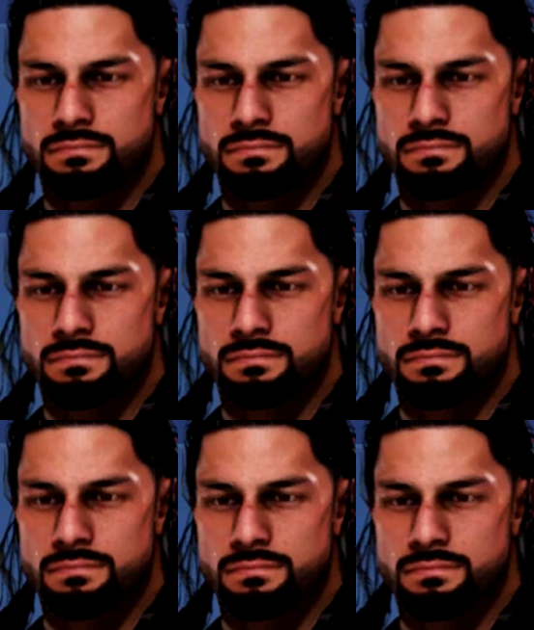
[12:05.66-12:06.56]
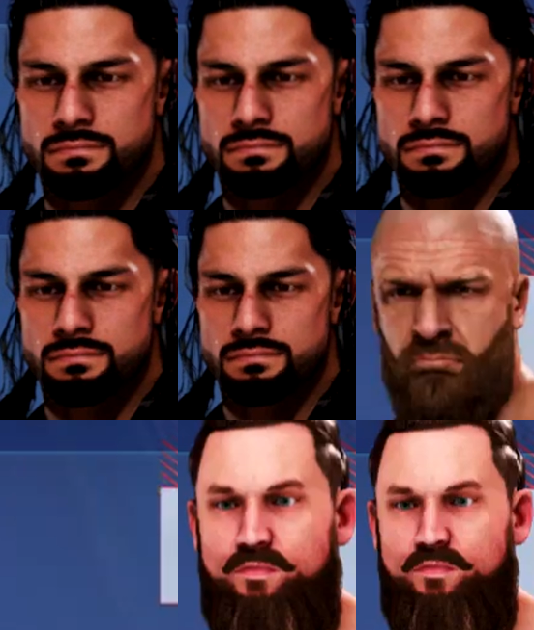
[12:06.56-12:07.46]

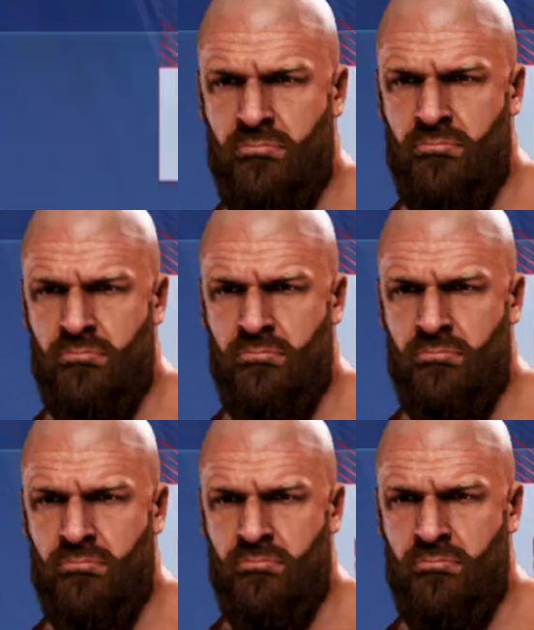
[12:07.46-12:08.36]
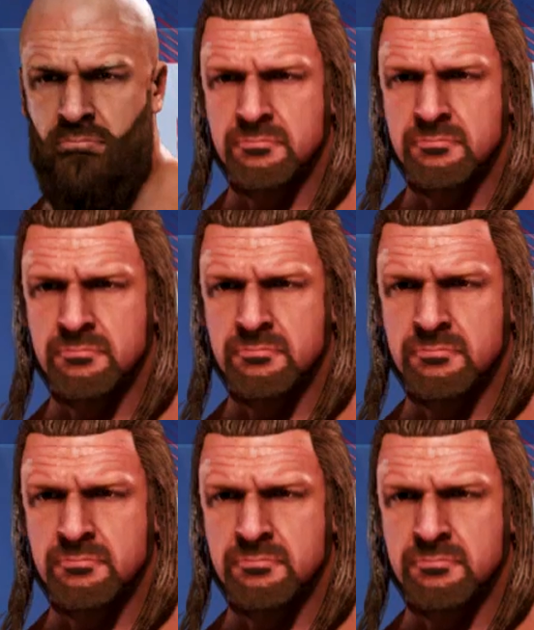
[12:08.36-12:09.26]

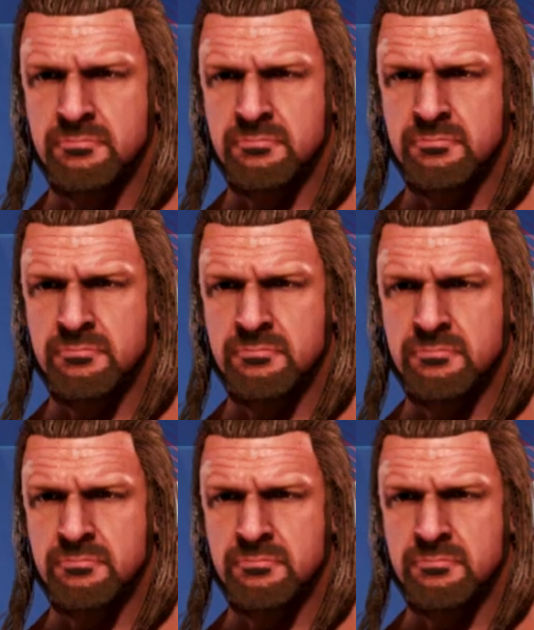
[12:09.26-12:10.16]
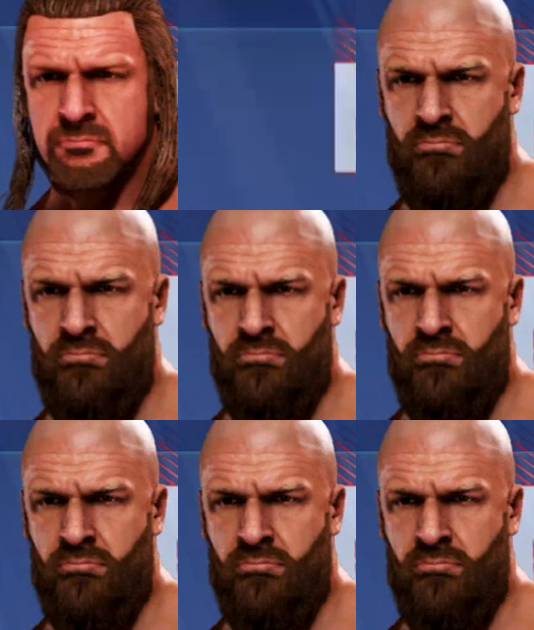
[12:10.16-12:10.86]
The person shown says nothing.